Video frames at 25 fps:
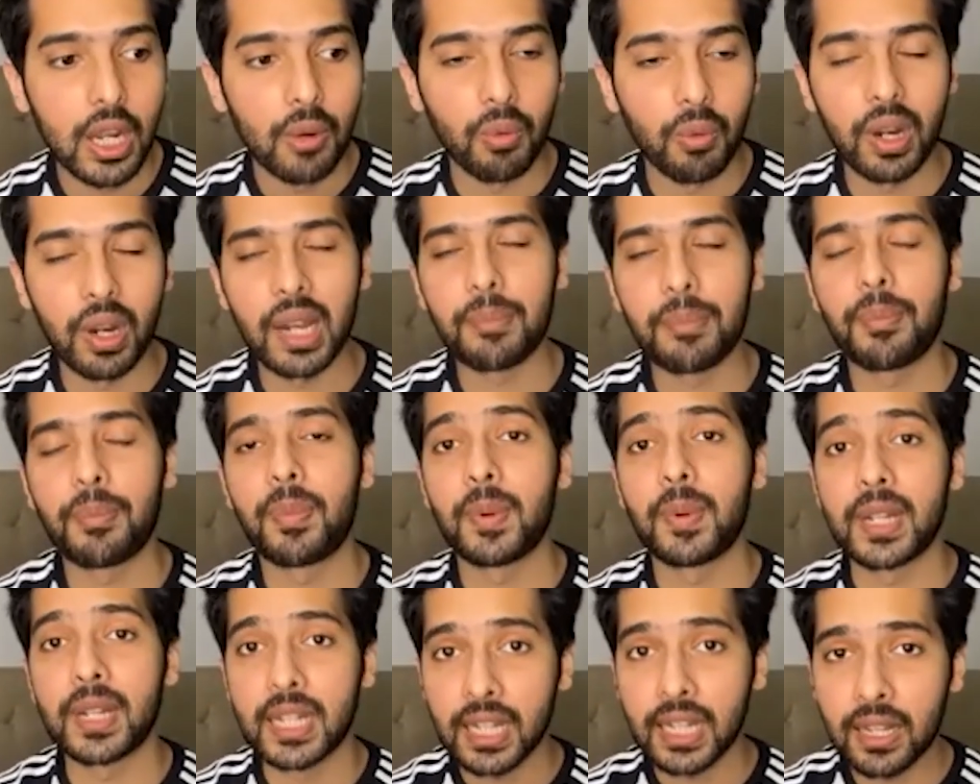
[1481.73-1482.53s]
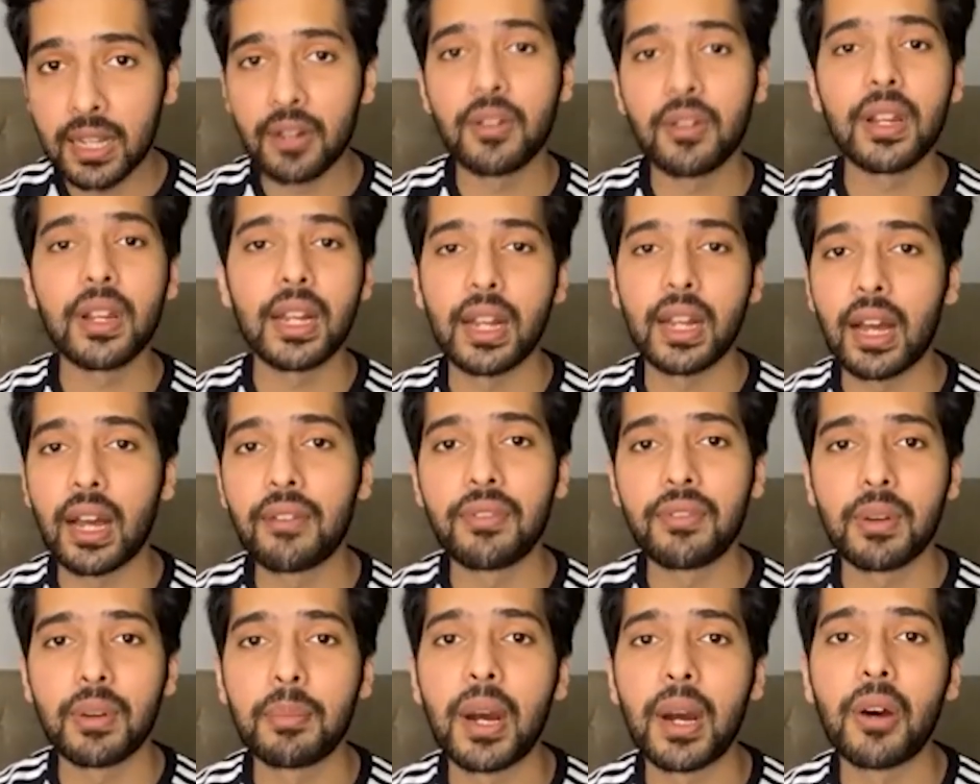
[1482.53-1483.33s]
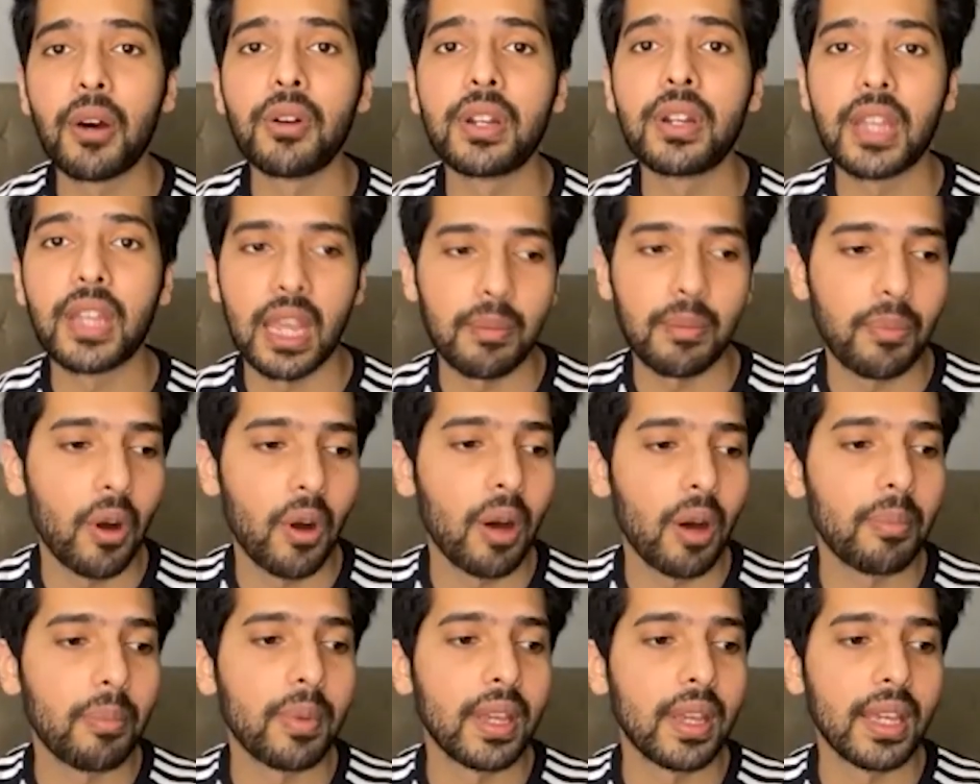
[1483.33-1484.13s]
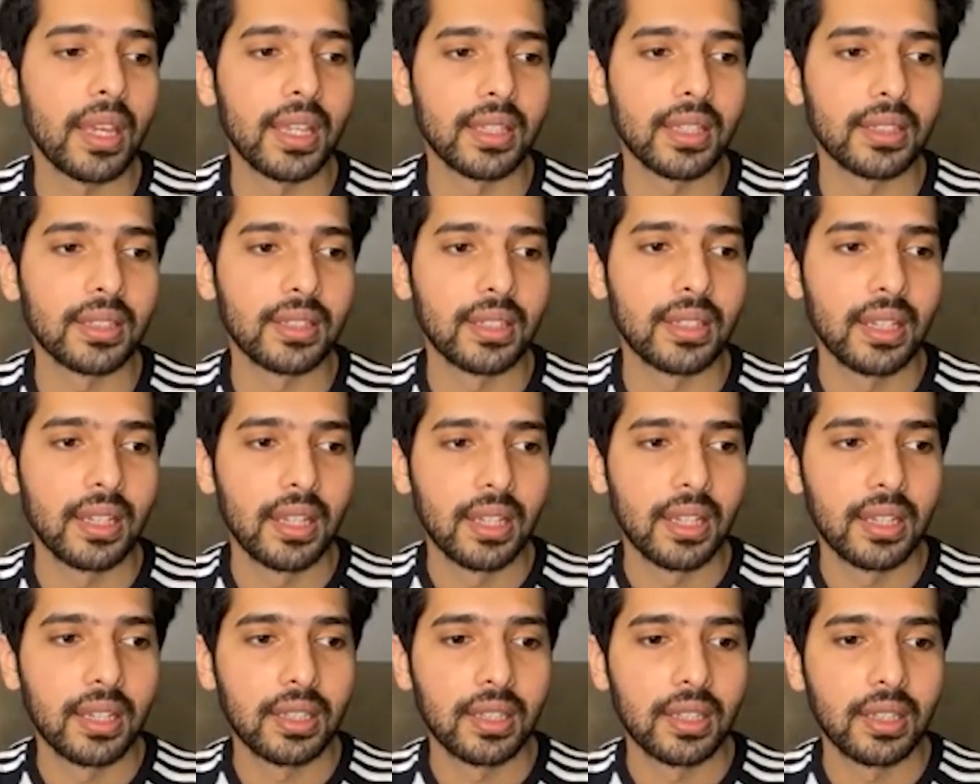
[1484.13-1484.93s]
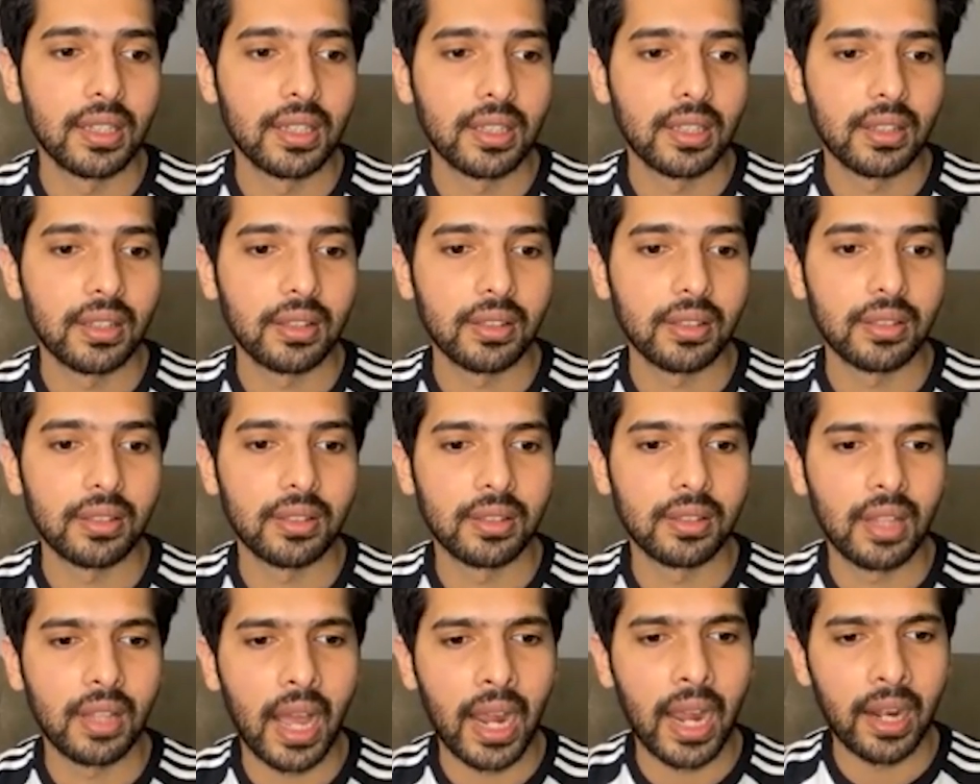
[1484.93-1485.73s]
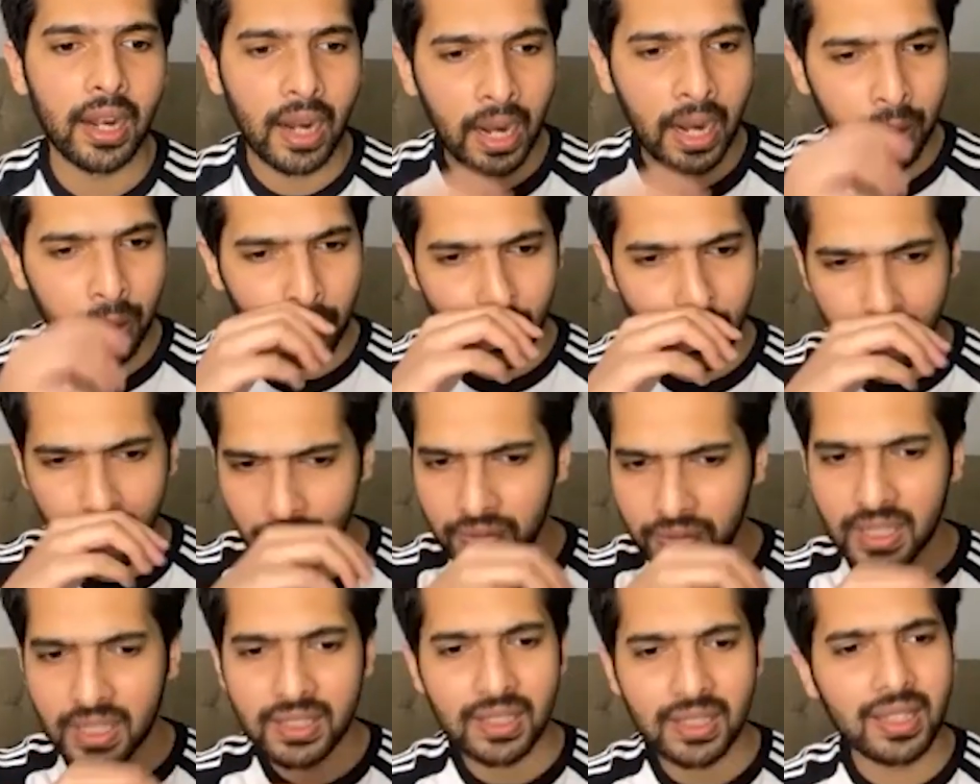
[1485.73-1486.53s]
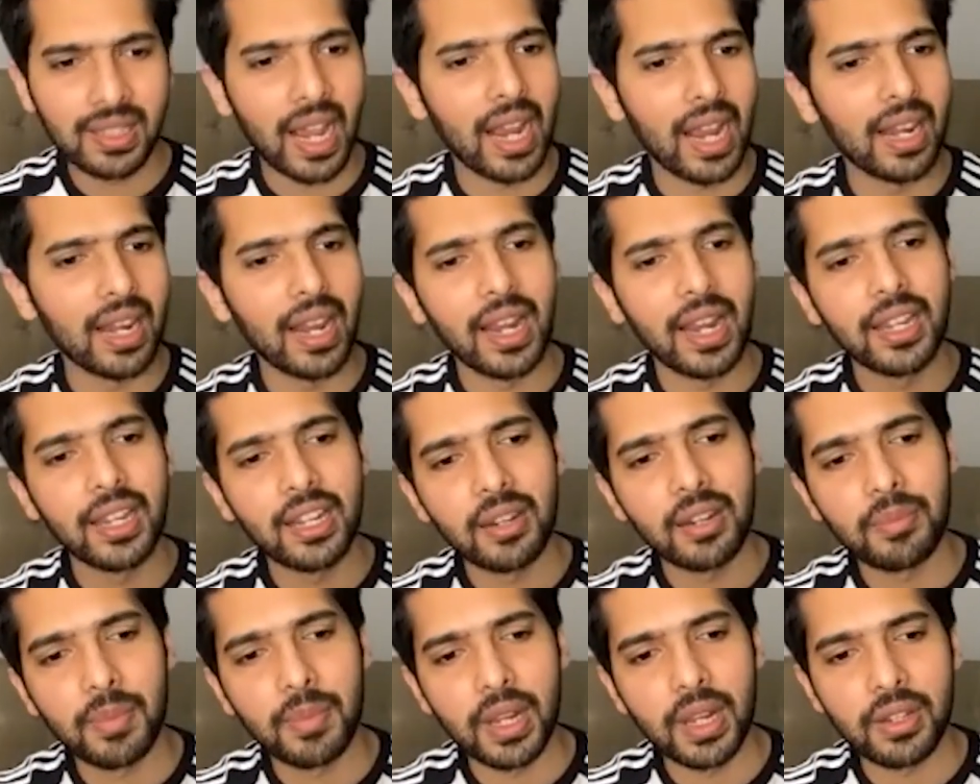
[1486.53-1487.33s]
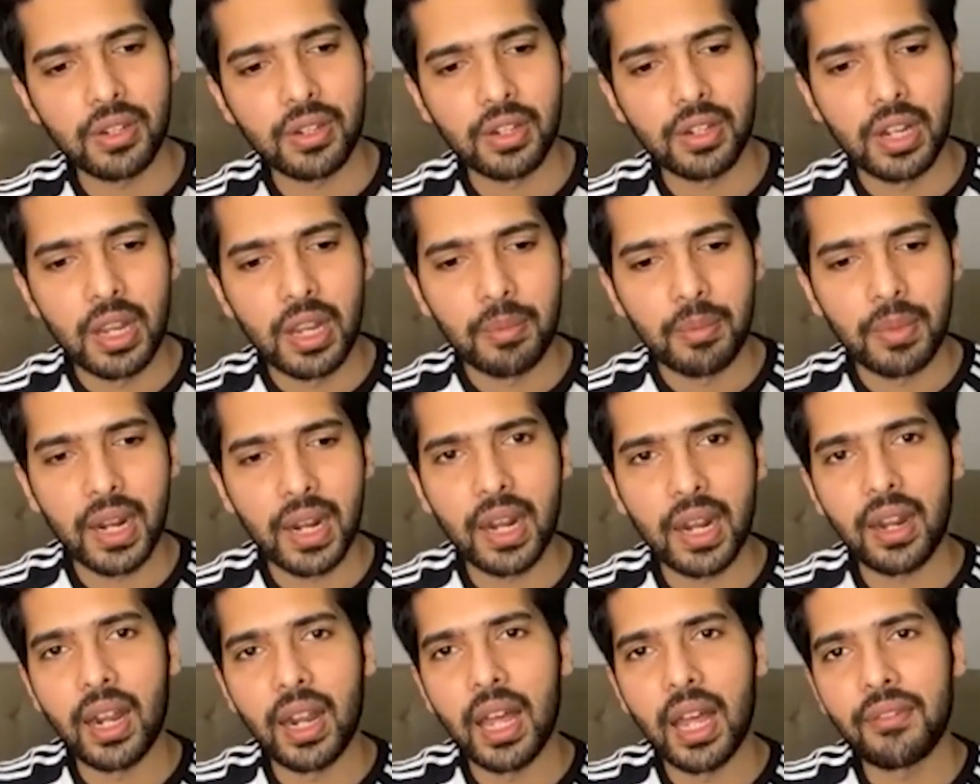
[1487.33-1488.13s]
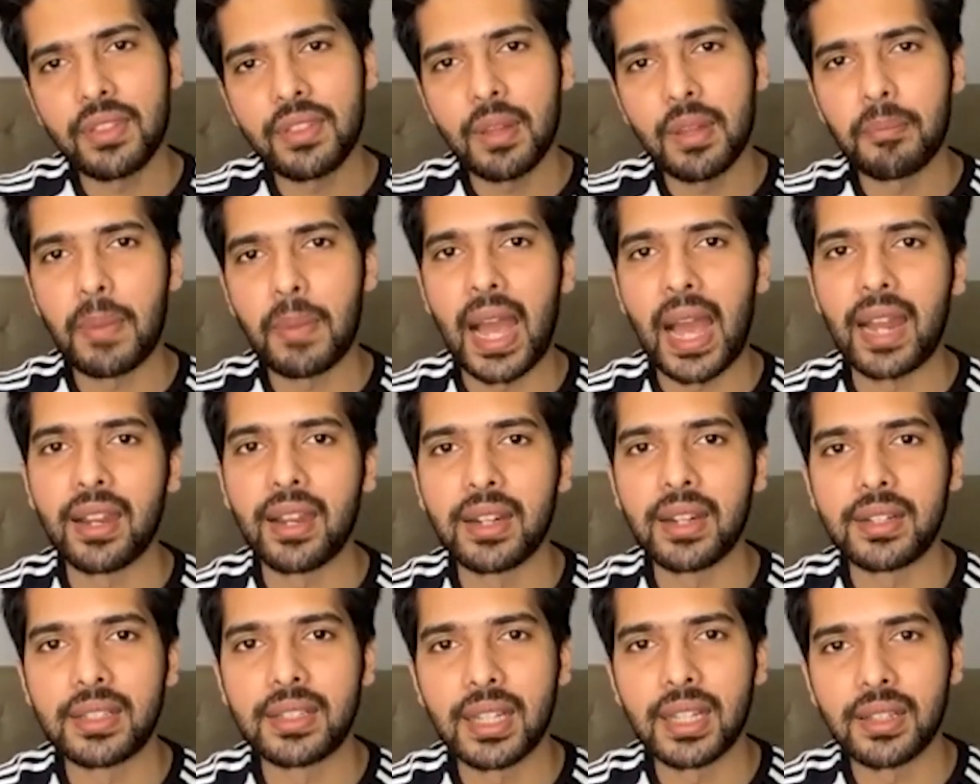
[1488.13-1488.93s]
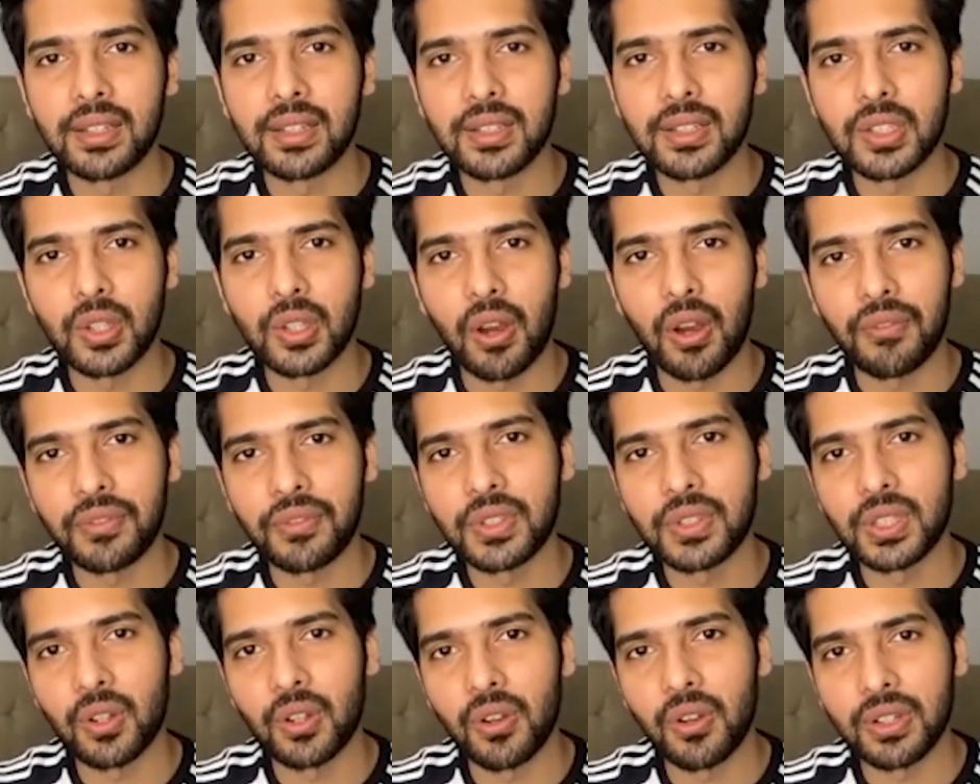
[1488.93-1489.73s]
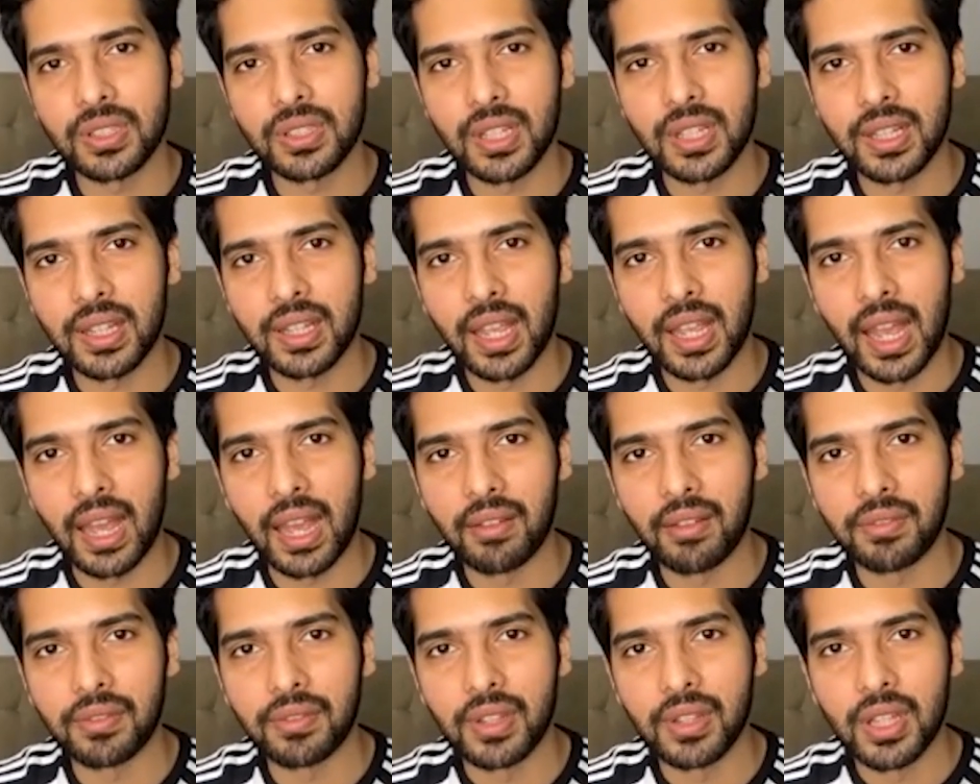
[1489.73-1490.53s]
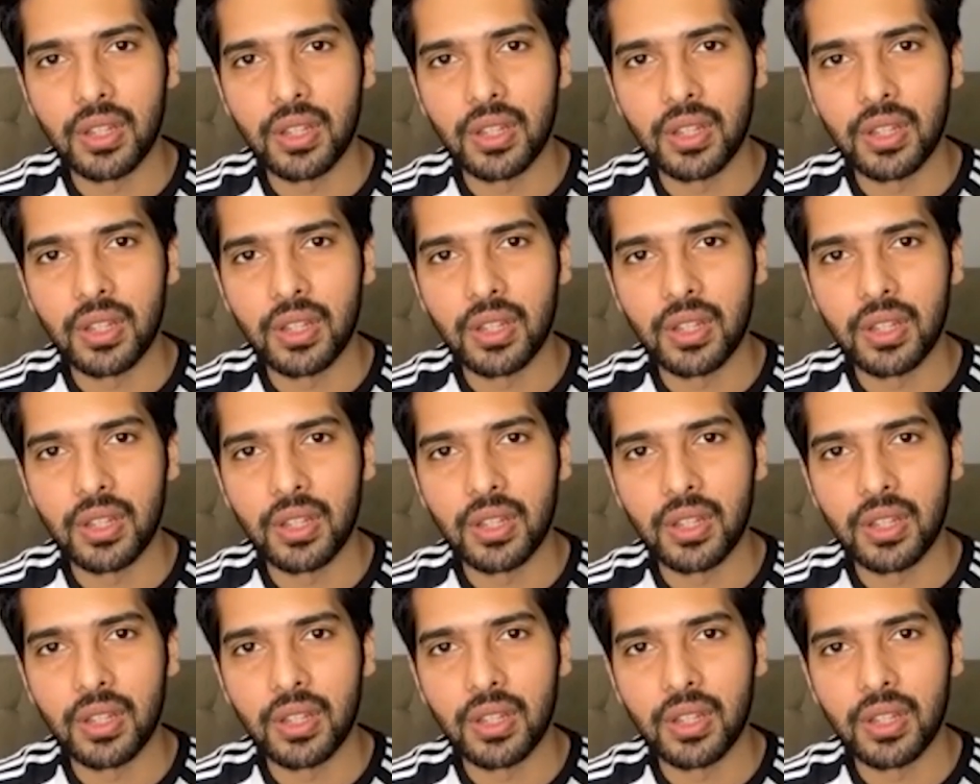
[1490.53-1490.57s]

What I particularly love about K-pop is I, I don't know if this is highlighted much, but I love the ballads and the soft songs that yeah. they have.